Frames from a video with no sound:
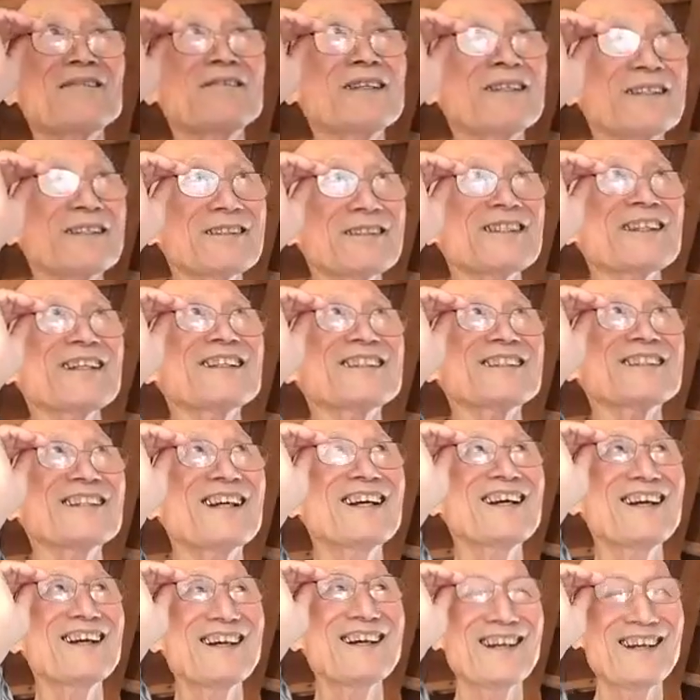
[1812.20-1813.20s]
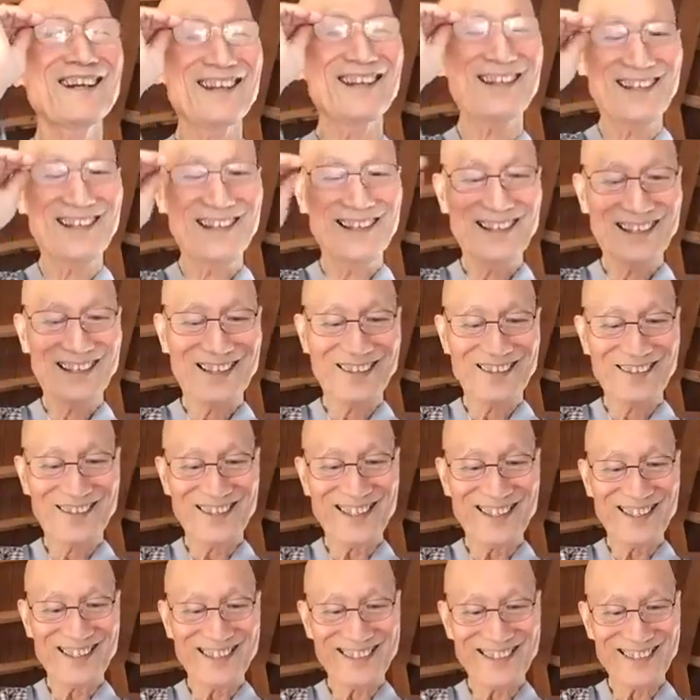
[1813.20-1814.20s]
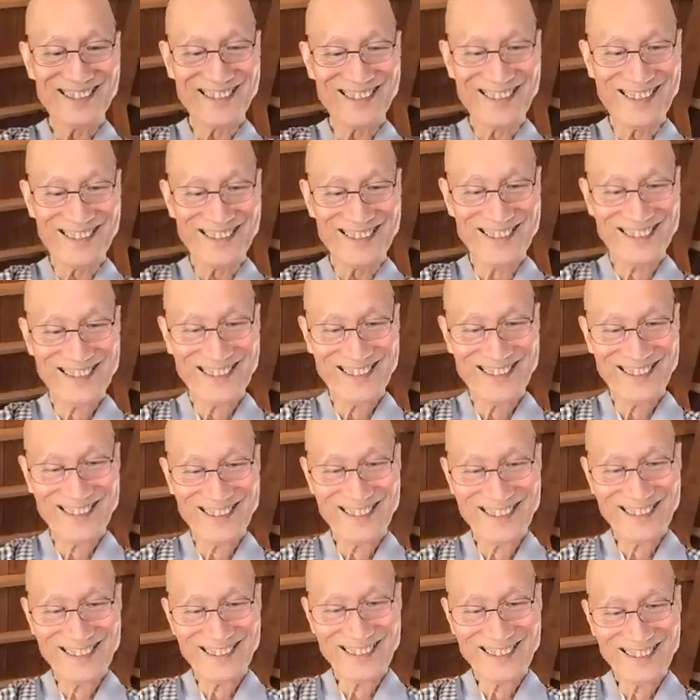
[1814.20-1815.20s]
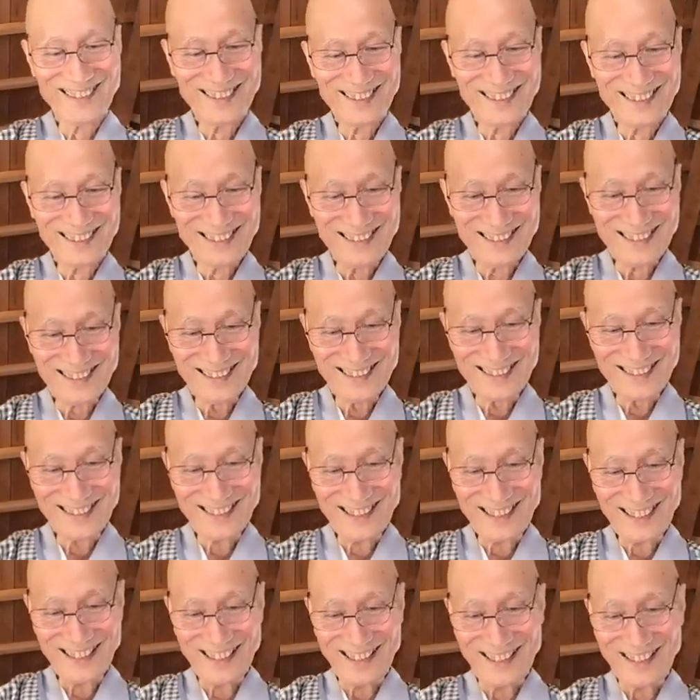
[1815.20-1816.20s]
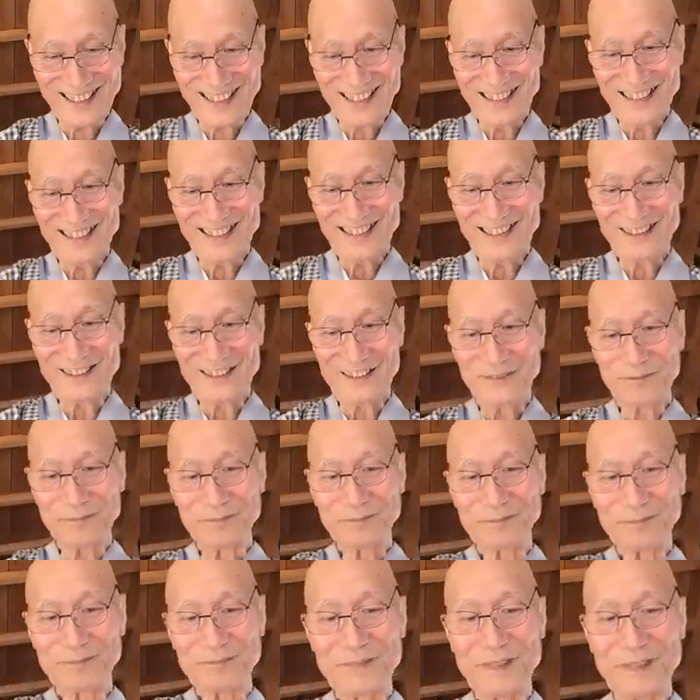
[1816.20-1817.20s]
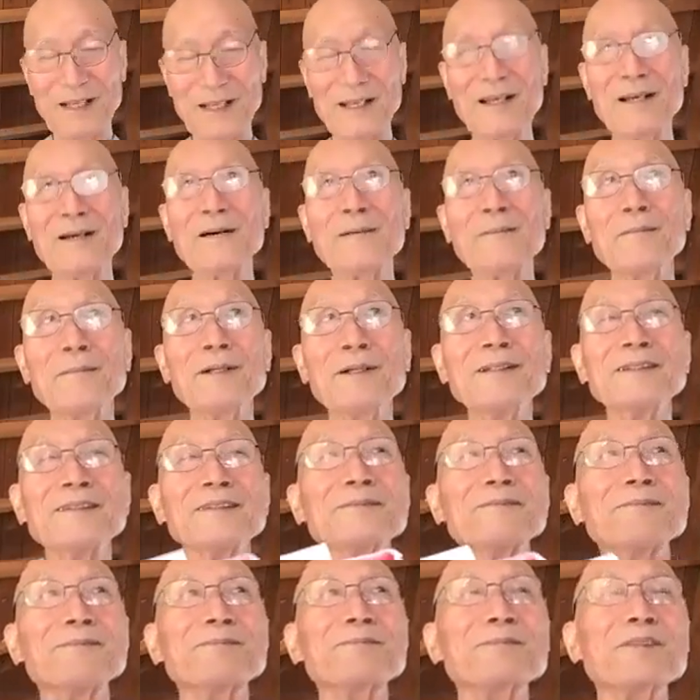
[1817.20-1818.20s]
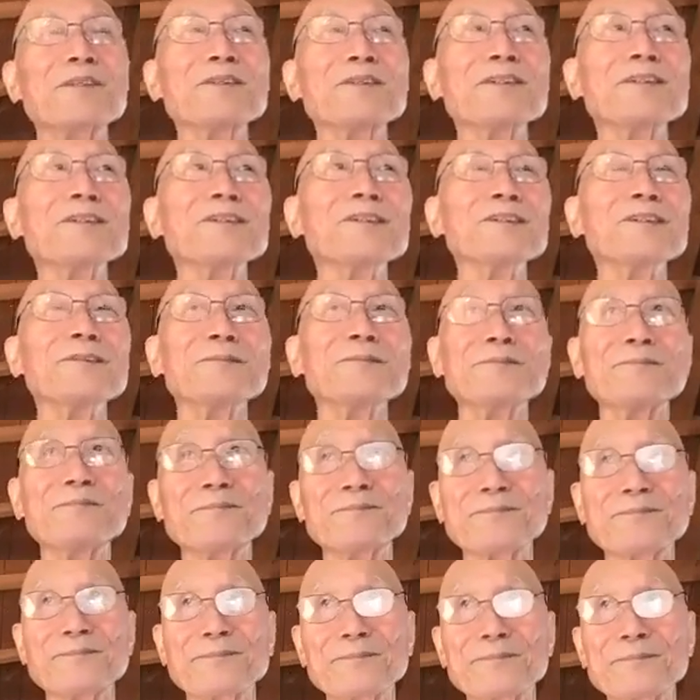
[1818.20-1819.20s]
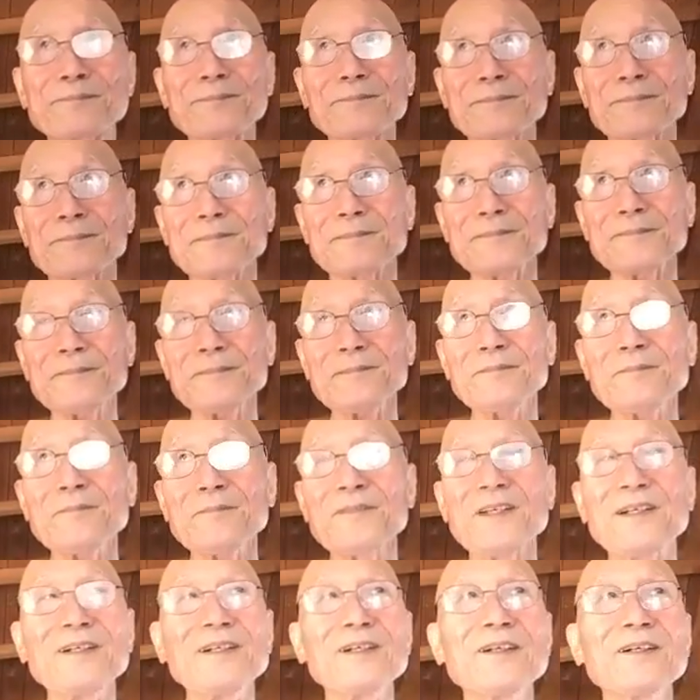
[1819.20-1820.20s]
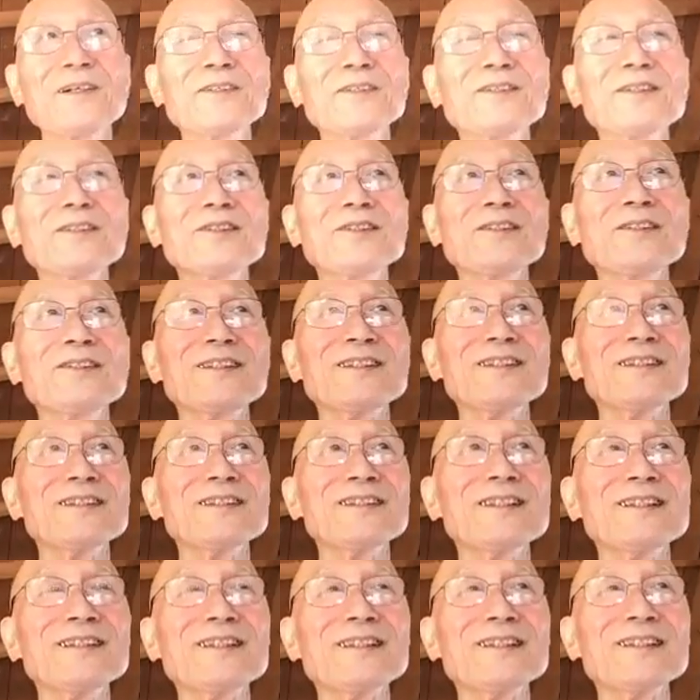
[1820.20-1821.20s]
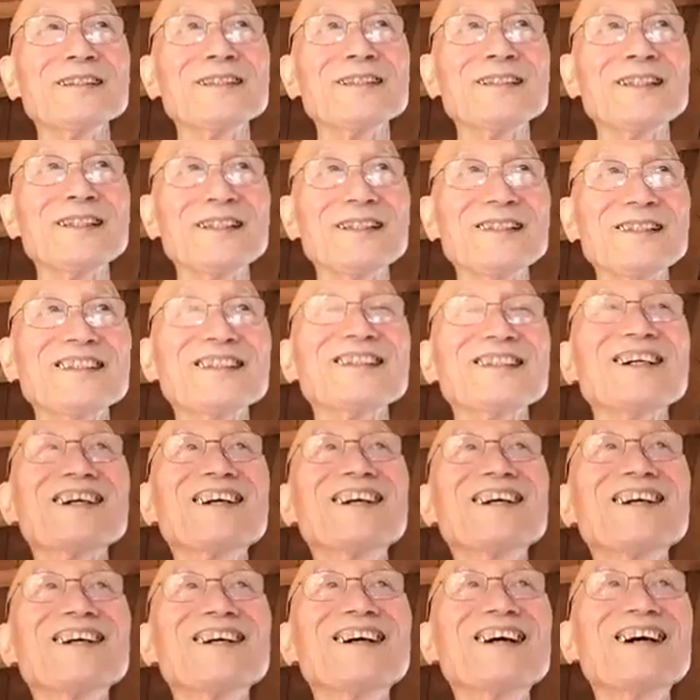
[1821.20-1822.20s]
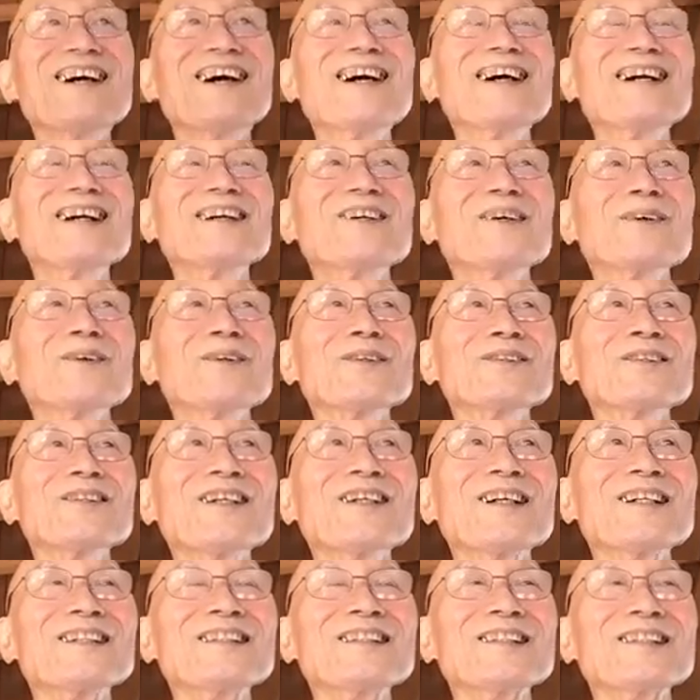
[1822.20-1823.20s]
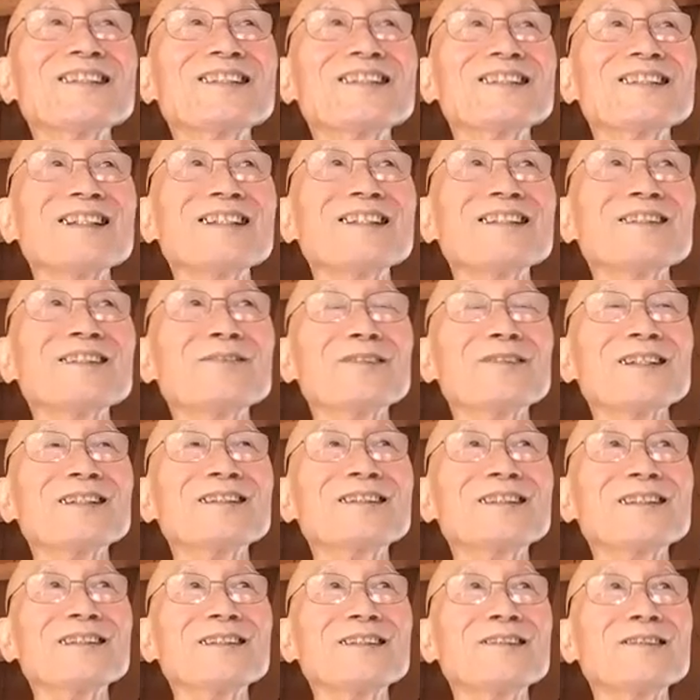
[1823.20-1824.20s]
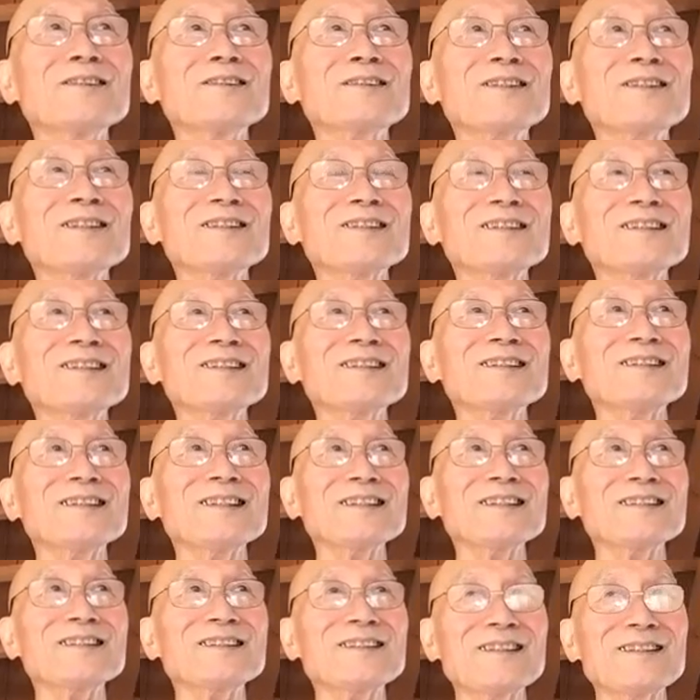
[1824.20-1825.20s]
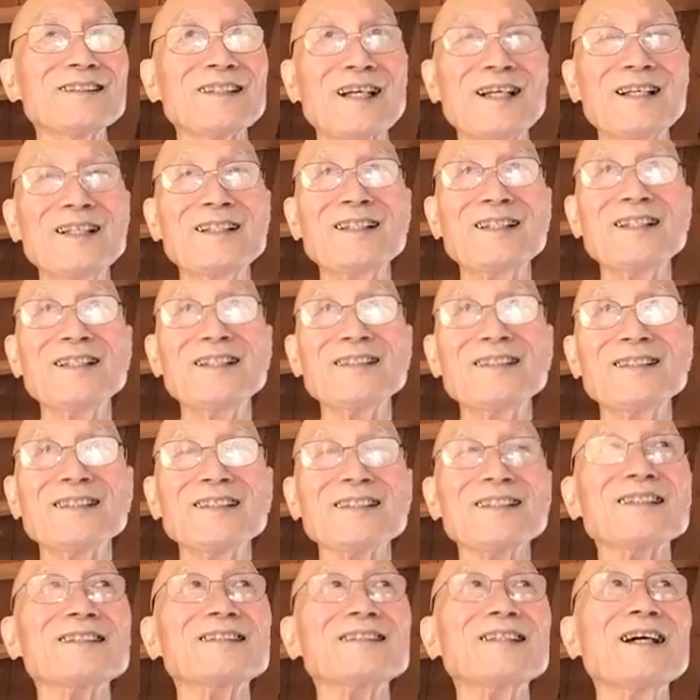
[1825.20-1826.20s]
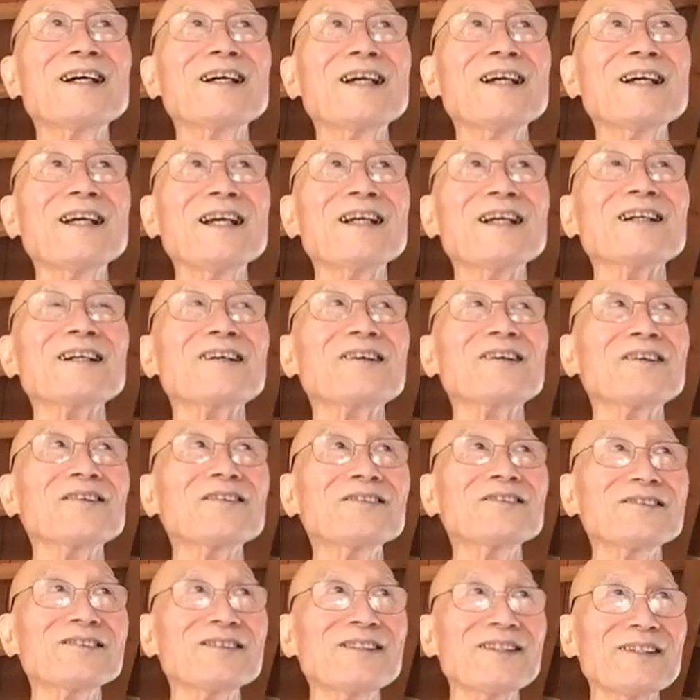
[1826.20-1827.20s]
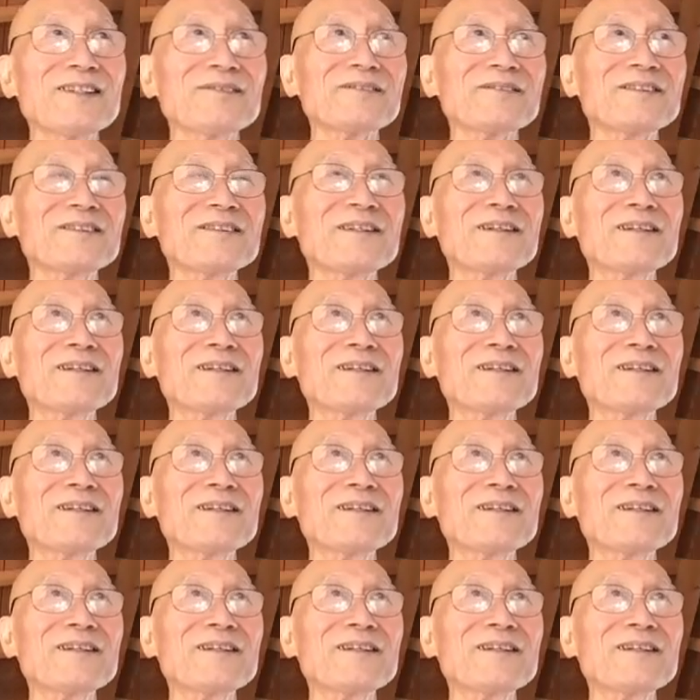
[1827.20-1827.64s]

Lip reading: Very good. Very good. Okay. But although you just understand, although understand what the Dokan-san just teach us in concept,